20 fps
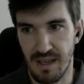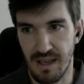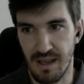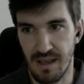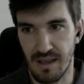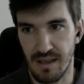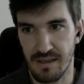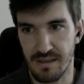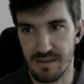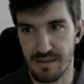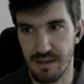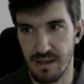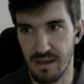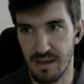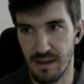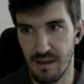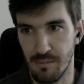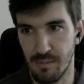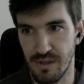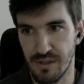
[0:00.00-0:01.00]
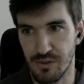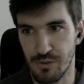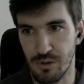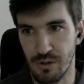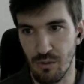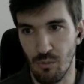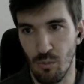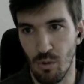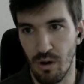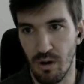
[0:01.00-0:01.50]
has
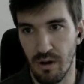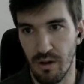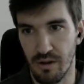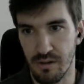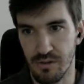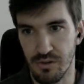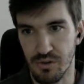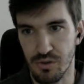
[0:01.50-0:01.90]
between 1 and